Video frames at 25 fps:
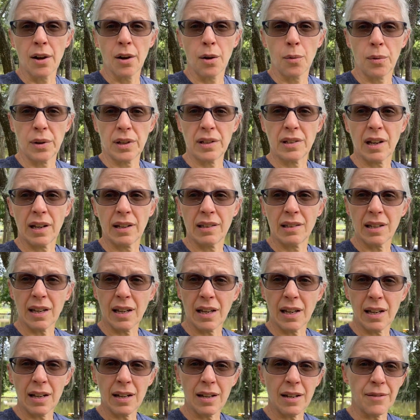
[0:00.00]
Once I
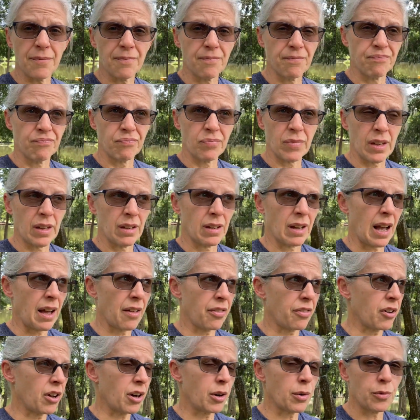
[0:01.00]
did, I
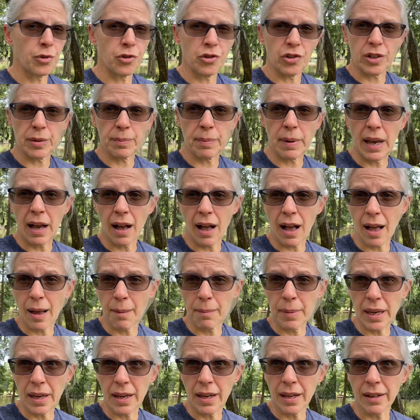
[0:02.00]
thought it would just be a
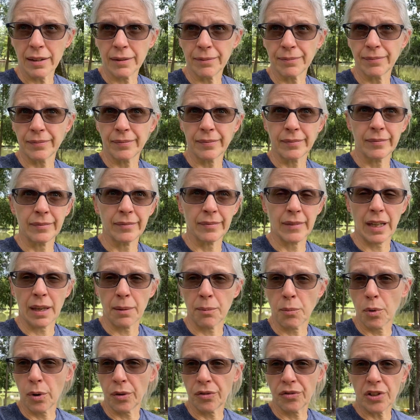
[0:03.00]
hobby. It
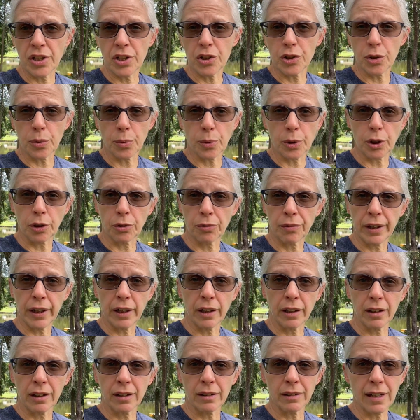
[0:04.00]
morphed into a
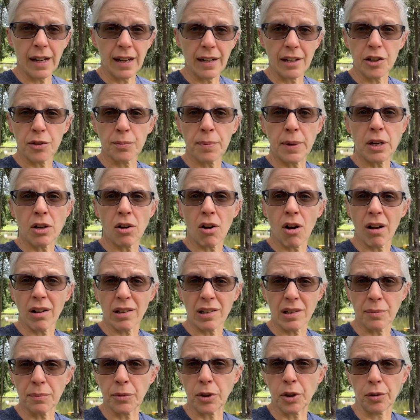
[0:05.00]
career, and it's been an
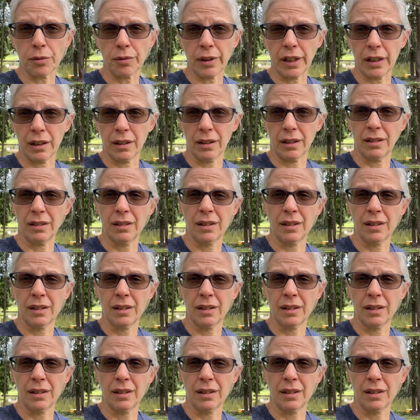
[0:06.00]
awesome career.